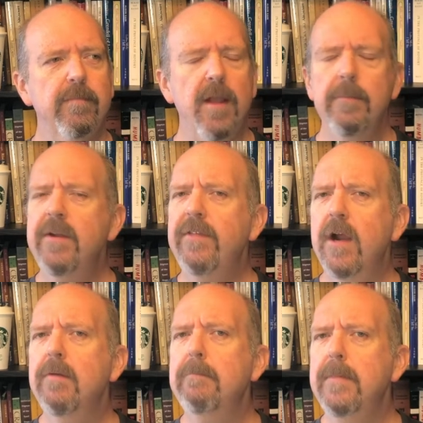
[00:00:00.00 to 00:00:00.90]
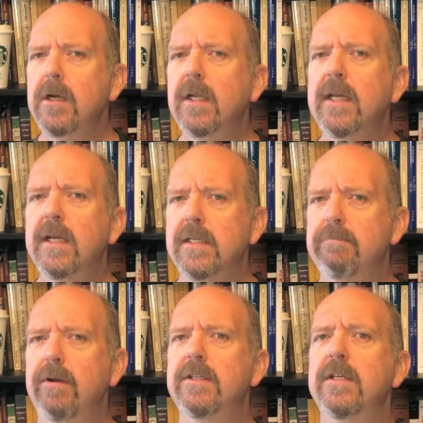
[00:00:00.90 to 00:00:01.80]
But if they are merely
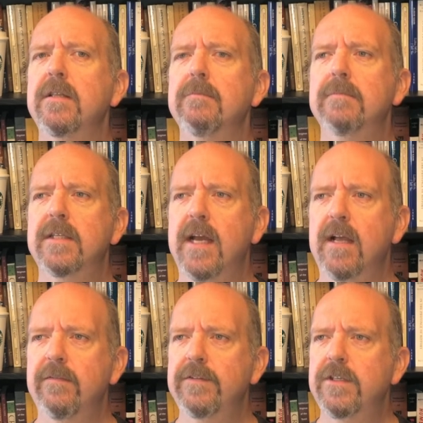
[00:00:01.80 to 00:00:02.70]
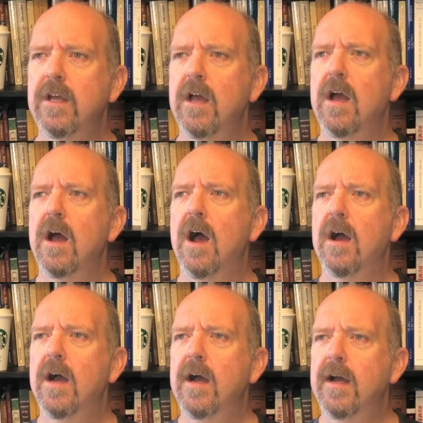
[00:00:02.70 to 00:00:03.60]
expressing themselves
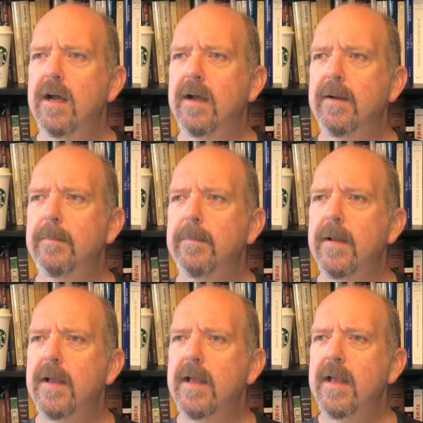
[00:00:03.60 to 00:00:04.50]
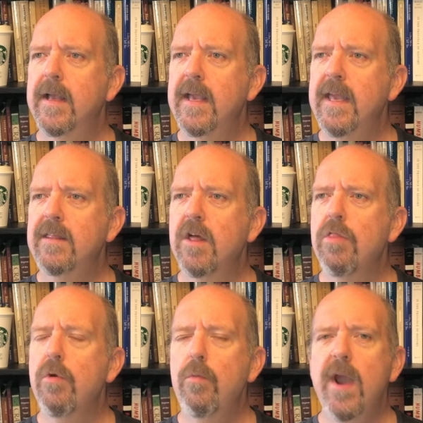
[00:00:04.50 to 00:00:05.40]
uh, in
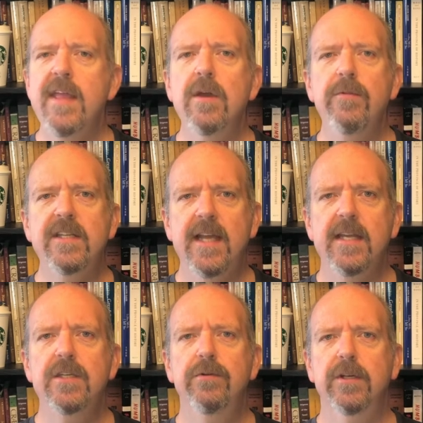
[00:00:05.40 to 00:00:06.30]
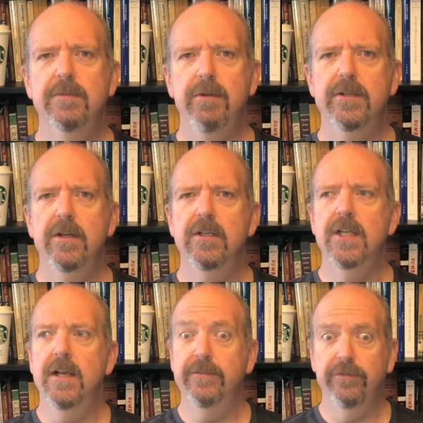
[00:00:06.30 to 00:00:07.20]
the way that we tend to express
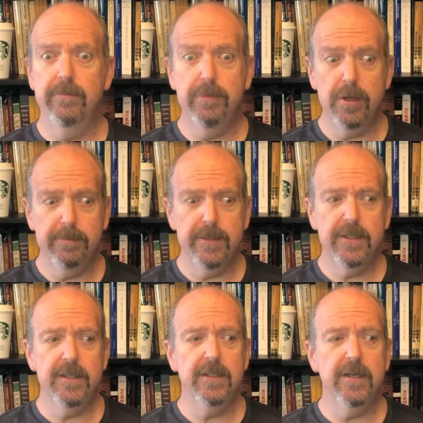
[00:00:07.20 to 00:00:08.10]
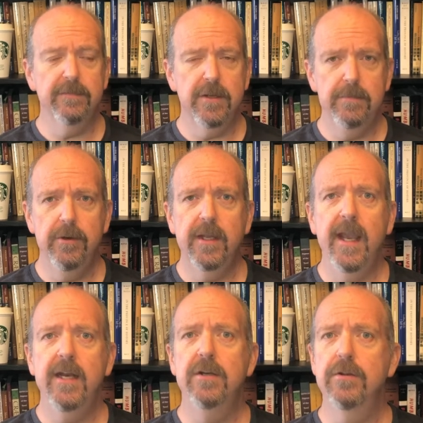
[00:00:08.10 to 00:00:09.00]
ourselves for purposes of
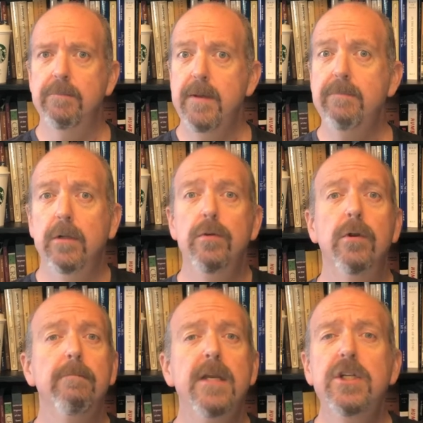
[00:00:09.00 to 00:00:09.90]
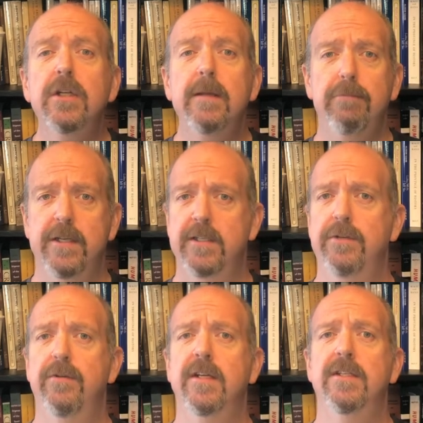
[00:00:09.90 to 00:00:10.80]
communicating to the people who are immediately present
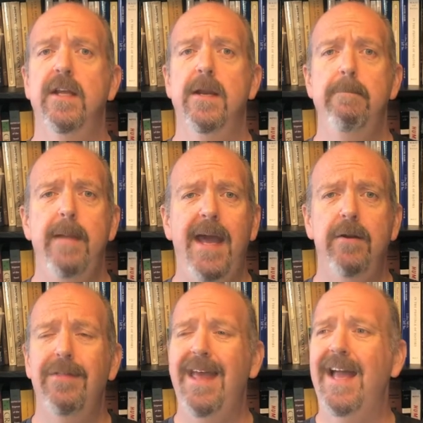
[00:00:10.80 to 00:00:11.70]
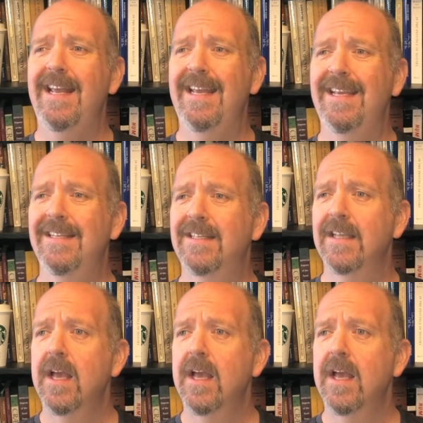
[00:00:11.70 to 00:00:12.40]
to us in a manner that is